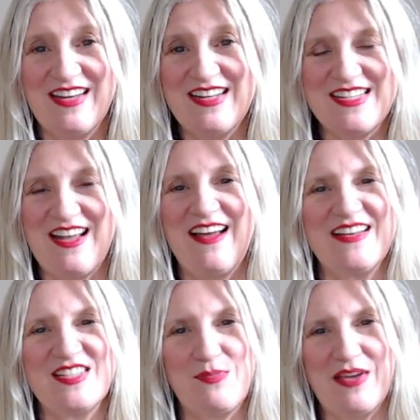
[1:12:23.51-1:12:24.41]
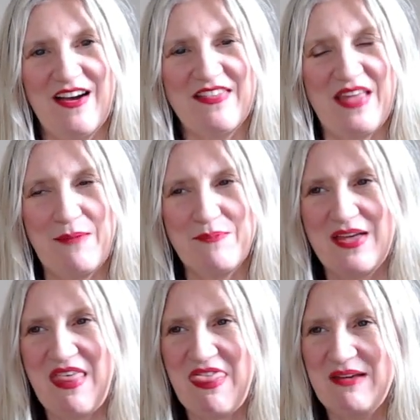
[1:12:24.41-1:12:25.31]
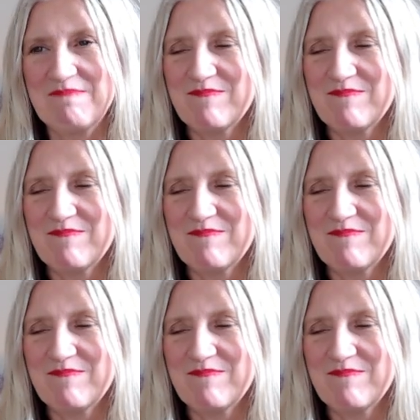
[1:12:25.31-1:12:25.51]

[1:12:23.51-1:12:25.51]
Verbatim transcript: any science behind that myth.